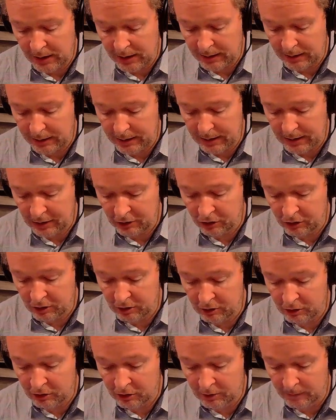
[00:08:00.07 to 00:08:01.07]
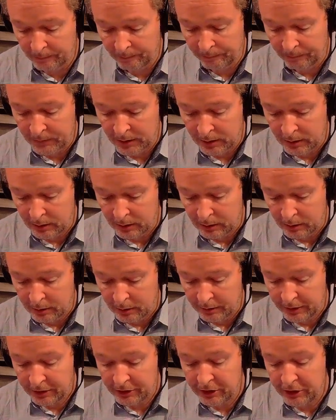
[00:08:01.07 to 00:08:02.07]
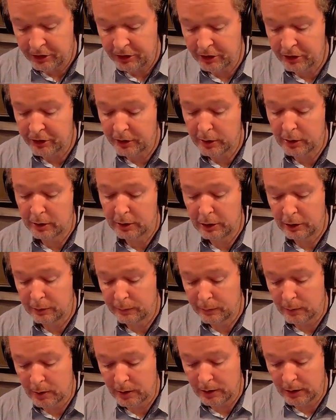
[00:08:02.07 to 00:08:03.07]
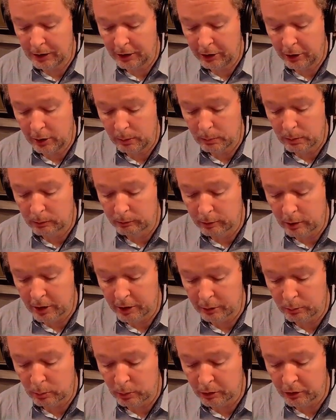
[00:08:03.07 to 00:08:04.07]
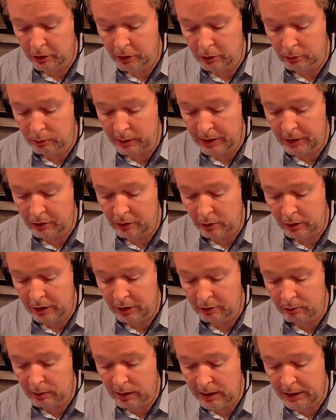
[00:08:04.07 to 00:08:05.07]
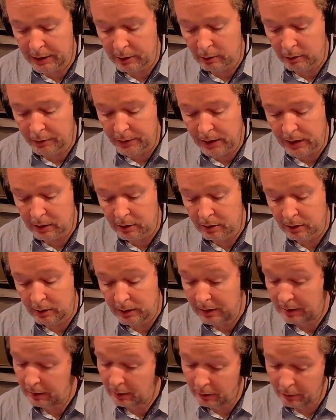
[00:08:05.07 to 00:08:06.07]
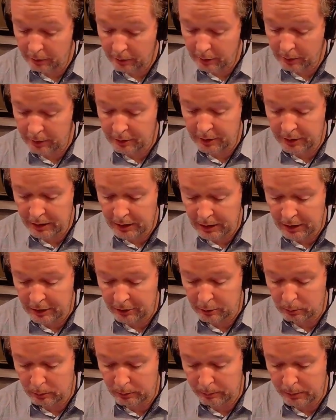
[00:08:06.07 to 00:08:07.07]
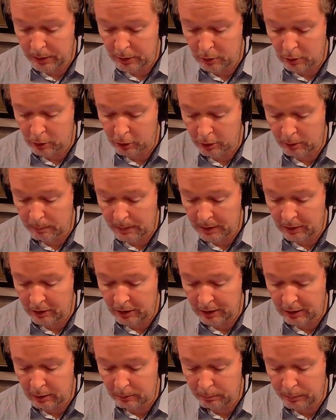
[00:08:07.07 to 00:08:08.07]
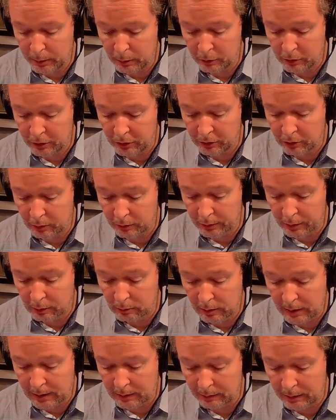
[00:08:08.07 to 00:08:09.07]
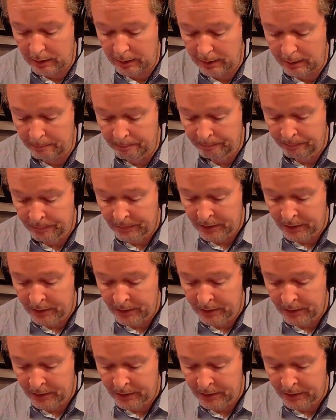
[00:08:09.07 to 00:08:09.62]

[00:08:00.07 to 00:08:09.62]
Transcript: allegations. This is the starkest finding Human Rights Watch has reached on Israeli conduct in the 30 years we've been documenting abuses on the ground there.